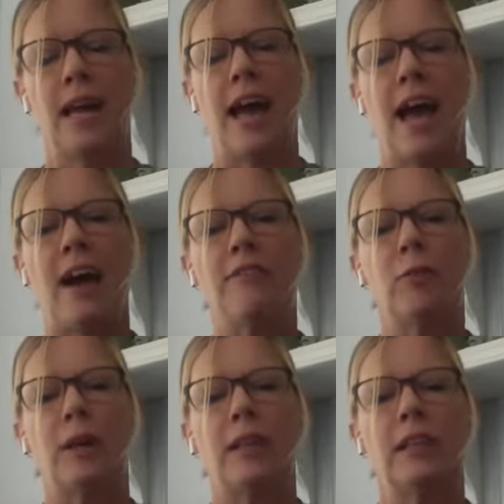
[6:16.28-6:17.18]

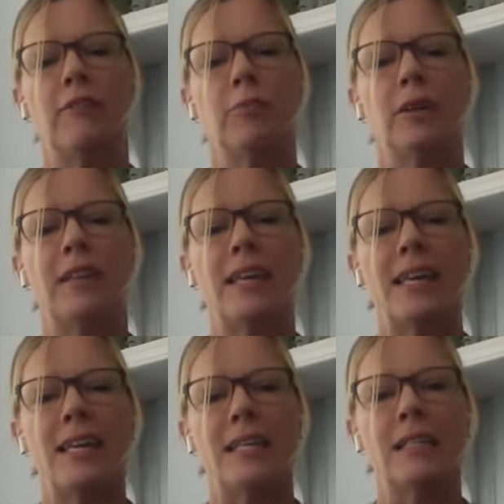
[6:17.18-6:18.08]
Halfway lift, breathe
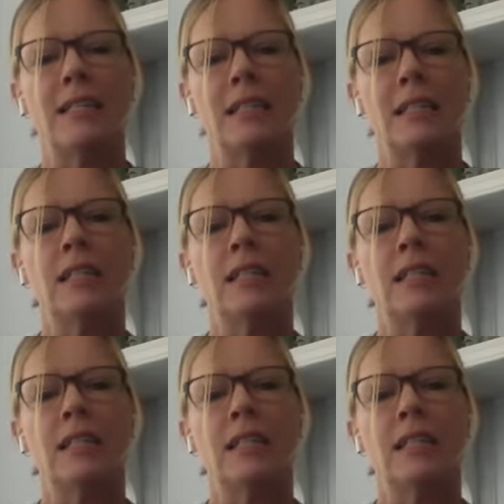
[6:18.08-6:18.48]
in,